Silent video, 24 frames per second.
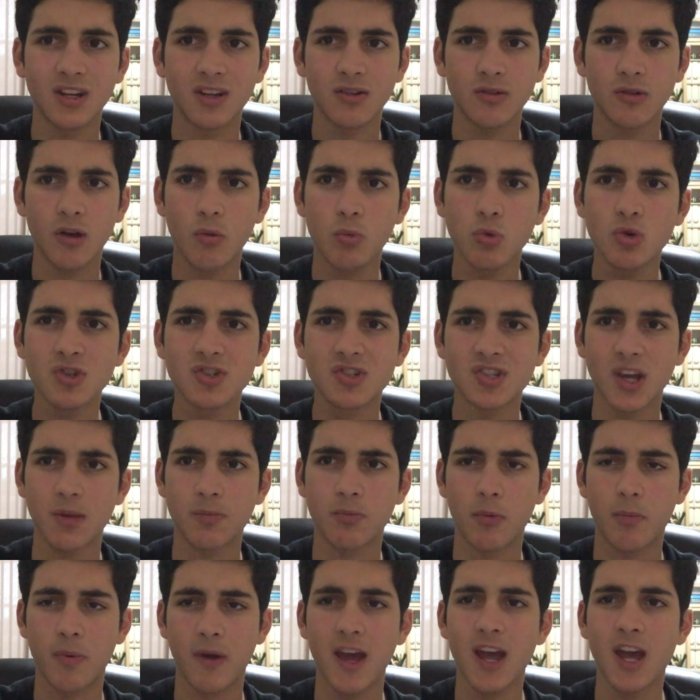I wouldn't say
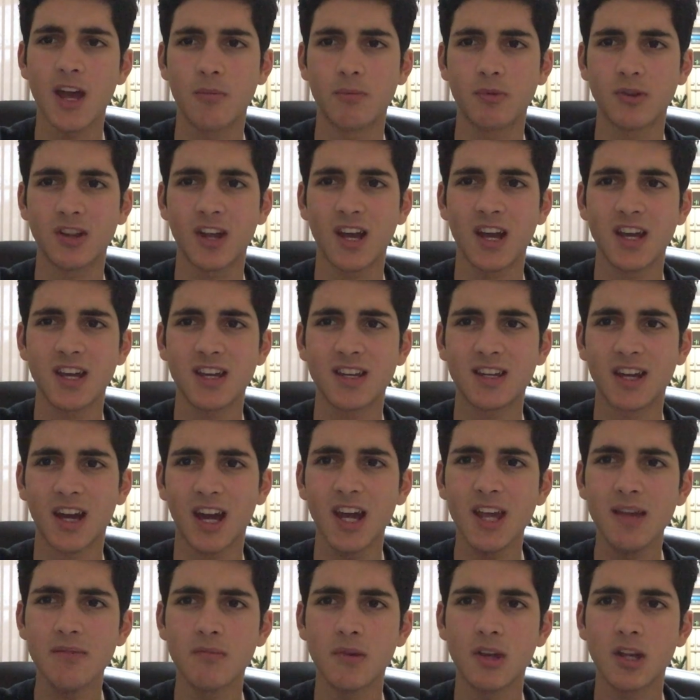prepared, but they
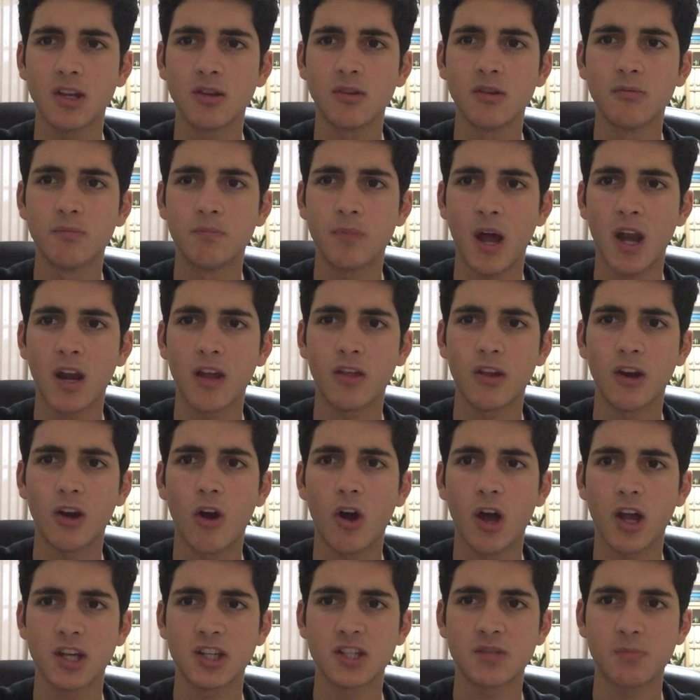came in better than
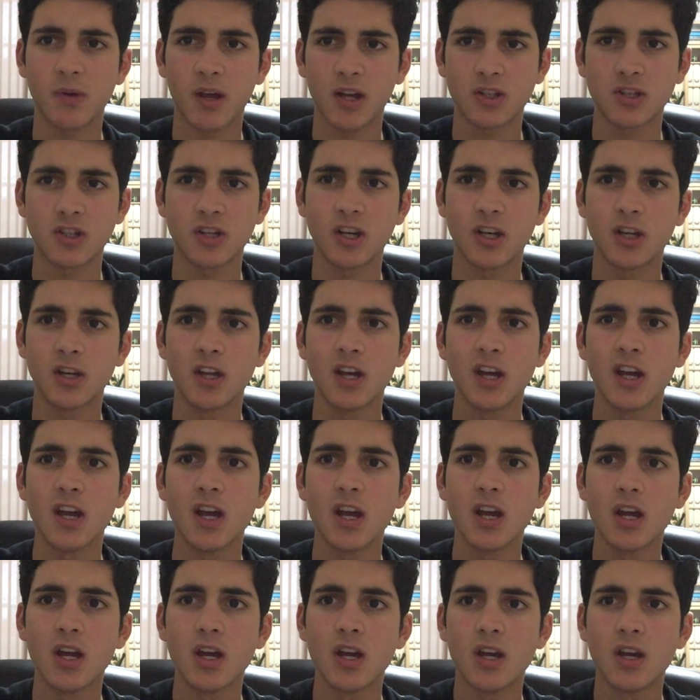I expected. And
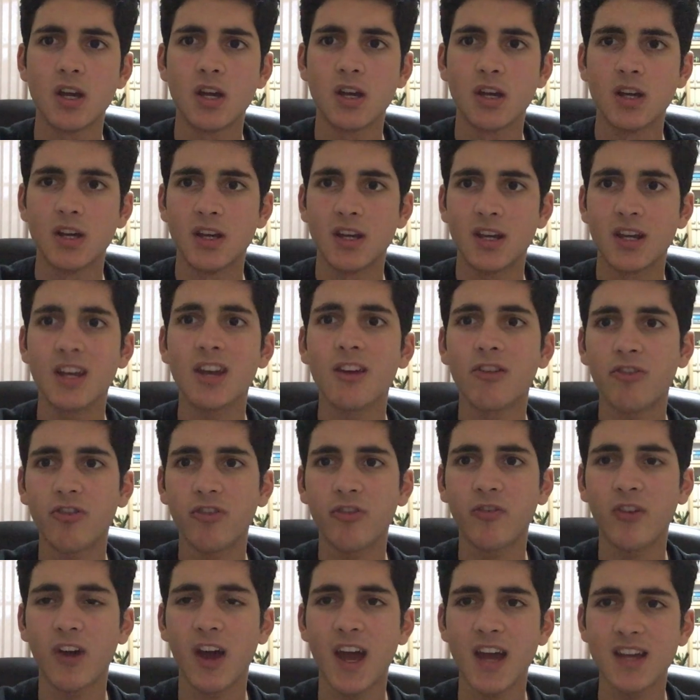if
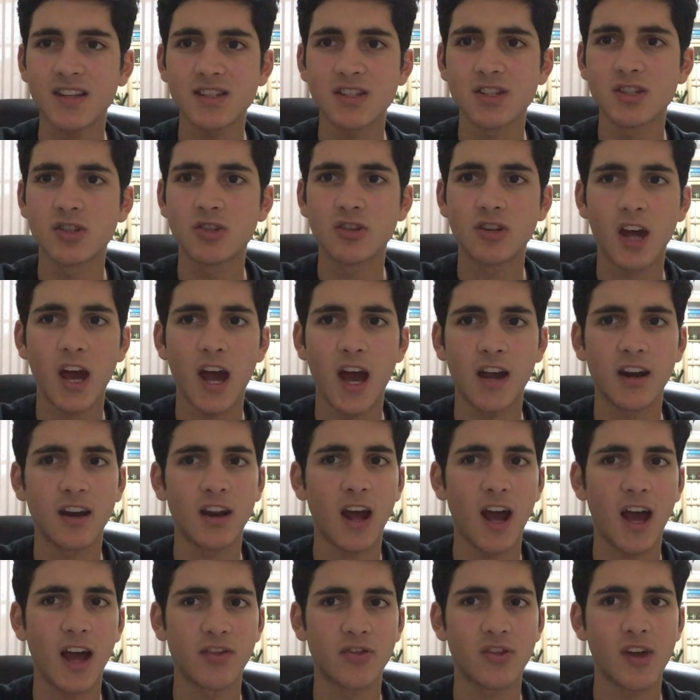Essendon hadn't
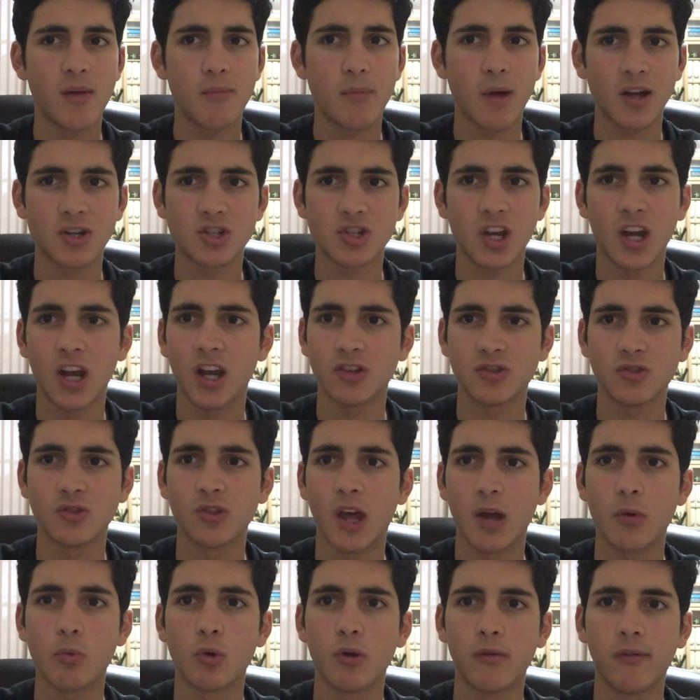had their match cancelled,
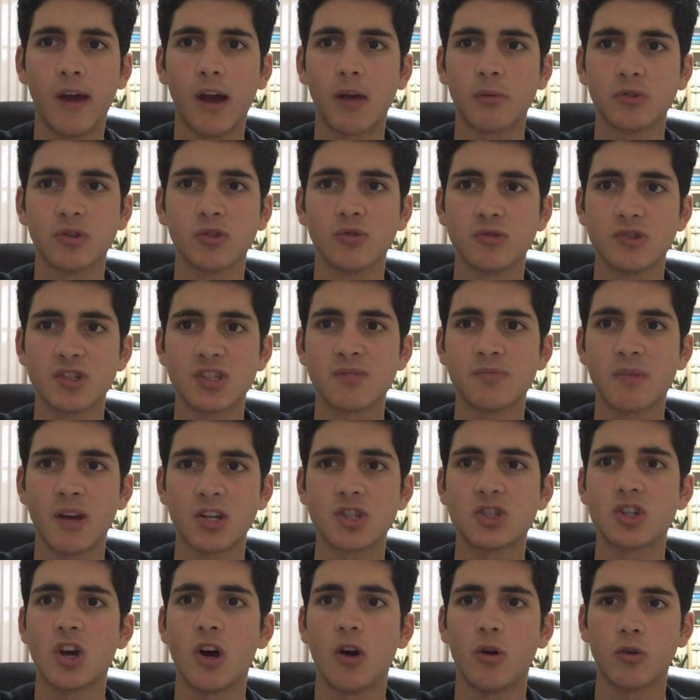they would have absolutely
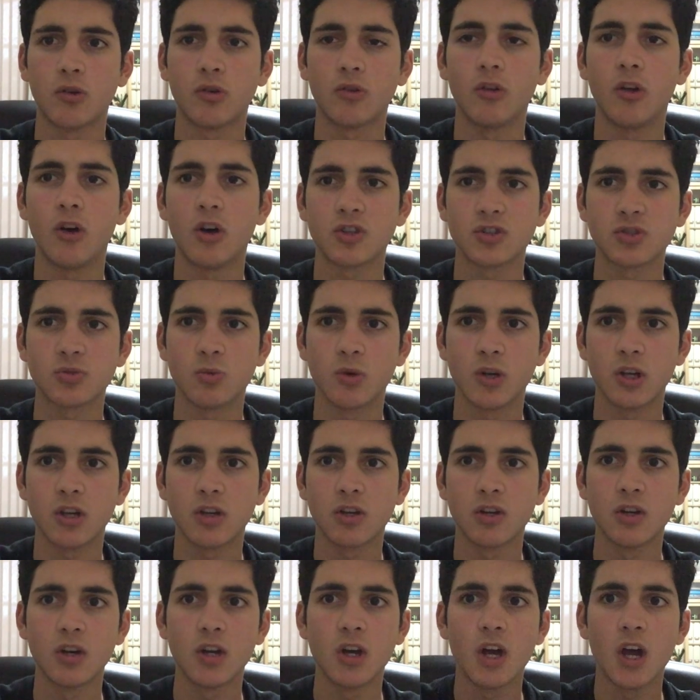smashed Carlton last week.
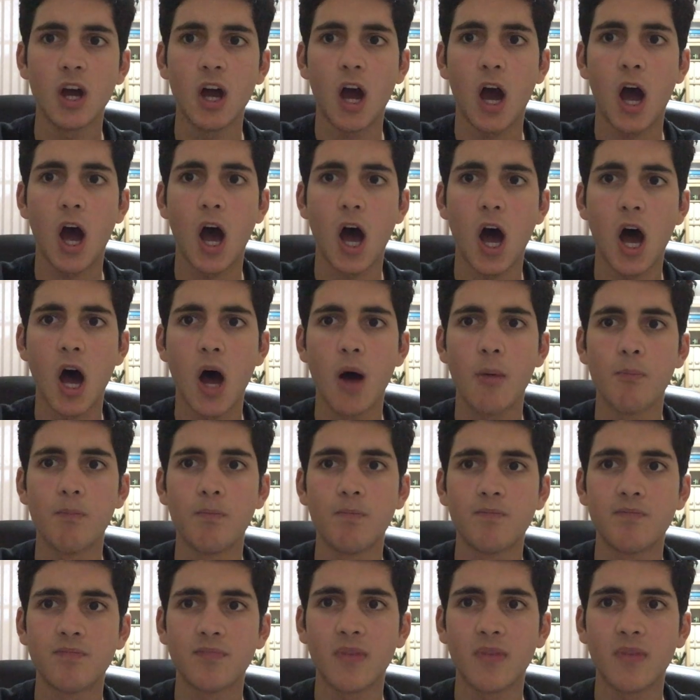So